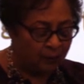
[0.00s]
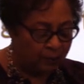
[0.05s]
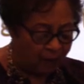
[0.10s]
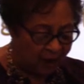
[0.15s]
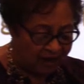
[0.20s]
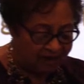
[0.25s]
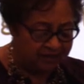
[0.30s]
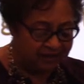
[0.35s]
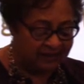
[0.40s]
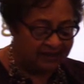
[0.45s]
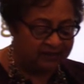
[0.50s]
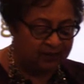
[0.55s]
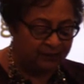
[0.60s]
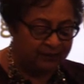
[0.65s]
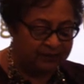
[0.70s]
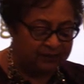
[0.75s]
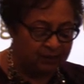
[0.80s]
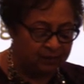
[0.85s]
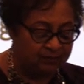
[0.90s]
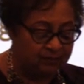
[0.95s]
project.
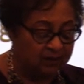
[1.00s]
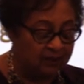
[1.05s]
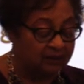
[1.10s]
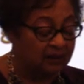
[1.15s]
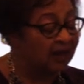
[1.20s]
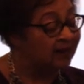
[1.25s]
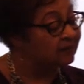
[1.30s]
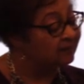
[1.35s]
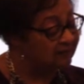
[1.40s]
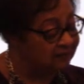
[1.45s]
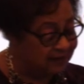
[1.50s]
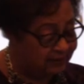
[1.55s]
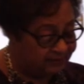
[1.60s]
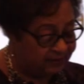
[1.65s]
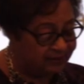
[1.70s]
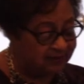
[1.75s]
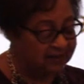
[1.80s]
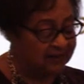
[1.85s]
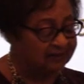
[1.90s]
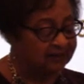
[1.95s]
Let
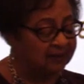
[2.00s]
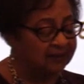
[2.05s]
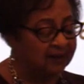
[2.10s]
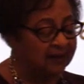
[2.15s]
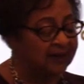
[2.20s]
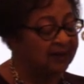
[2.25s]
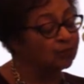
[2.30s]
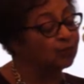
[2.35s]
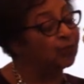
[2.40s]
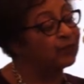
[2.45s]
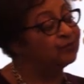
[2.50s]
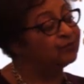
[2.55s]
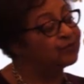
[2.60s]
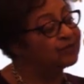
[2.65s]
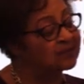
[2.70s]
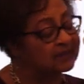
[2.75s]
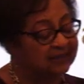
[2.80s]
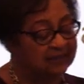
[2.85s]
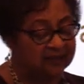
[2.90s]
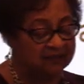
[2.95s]
me say that again. We've
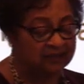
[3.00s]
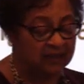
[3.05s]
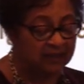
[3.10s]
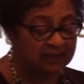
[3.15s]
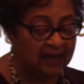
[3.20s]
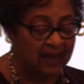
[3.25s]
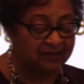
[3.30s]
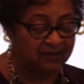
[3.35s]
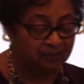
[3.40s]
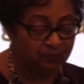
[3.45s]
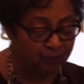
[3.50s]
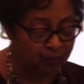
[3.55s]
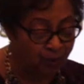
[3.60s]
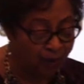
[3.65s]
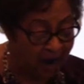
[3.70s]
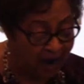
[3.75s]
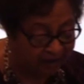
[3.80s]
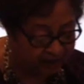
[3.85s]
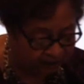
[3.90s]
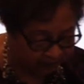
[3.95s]
received a lot of
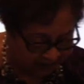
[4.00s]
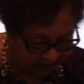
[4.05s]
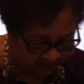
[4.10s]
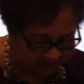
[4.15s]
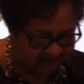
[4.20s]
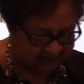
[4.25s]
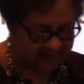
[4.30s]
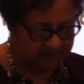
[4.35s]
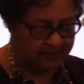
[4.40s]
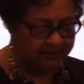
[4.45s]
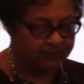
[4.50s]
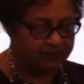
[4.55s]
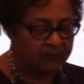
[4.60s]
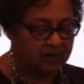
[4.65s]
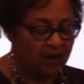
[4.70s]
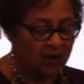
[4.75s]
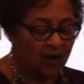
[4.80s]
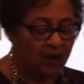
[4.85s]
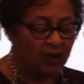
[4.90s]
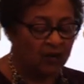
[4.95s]
progress
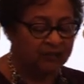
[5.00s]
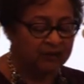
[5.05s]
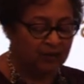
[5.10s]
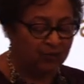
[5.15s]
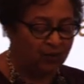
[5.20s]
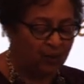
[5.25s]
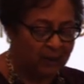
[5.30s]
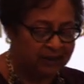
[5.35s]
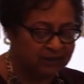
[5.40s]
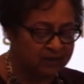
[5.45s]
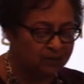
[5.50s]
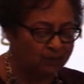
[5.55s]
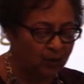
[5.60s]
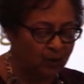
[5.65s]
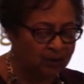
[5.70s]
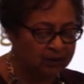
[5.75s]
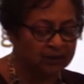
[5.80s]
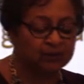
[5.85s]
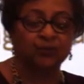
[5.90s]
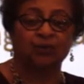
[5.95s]
on the
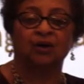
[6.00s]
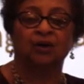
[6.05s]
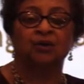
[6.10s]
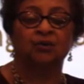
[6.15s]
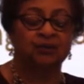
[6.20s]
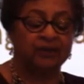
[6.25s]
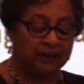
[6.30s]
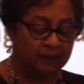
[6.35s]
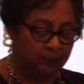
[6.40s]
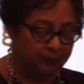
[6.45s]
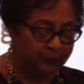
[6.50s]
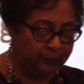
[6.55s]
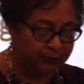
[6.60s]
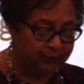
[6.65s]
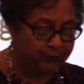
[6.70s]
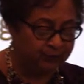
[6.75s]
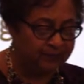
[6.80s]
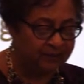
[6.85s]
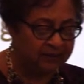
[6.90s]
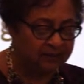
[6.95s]
Westmoreland Road
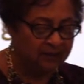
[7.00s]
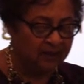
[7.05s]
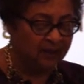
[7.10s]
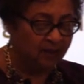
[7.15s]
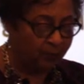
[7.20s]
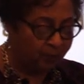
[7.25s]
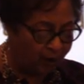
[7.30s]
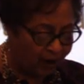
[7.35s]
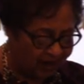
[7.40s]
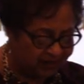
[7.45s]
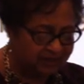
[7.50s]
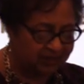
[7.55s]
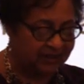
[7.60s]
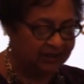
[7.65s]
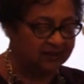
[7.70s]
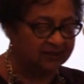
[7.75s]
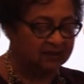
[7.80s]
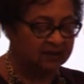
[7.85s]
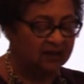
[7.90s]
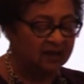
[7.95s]
improvement
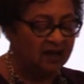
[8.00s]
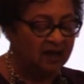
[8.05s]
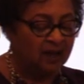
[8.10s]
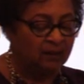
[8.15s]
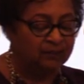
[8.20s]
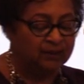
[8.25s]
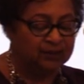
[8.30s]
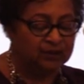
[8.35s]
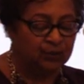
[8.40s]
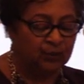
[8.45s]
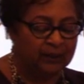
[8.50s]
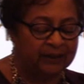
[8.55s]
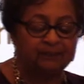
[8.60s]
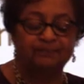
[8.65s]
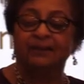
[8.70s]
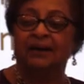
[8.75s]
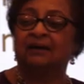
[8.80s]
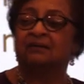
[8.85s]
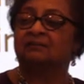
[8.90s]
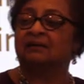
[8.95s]
project
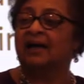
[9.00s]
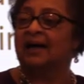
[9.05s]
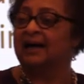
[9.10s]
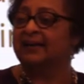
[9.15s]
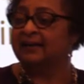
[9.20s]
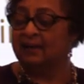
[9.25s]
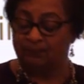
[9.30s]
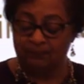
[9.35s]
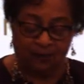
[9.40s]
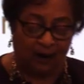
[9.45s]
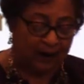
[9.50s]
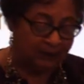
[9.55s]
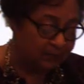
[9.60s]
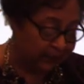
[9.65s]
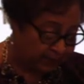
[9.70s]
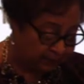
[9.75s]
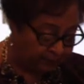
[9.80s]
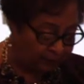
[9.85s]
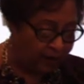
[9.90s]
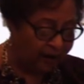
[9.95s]
between Beltline
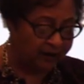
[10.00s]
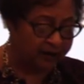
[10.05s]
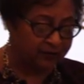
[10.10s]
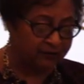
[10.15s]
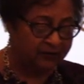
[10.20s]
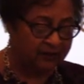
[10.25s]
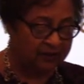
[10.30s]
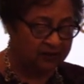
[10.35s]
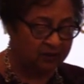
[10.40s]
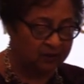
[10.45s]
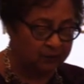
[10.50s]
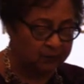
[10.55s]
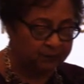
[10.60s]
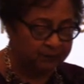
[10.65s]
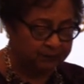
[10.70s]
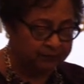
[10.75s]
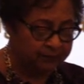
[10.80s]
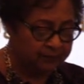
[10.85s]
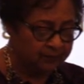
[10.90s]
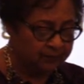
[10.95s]
and
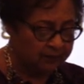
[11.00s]
Parkerville.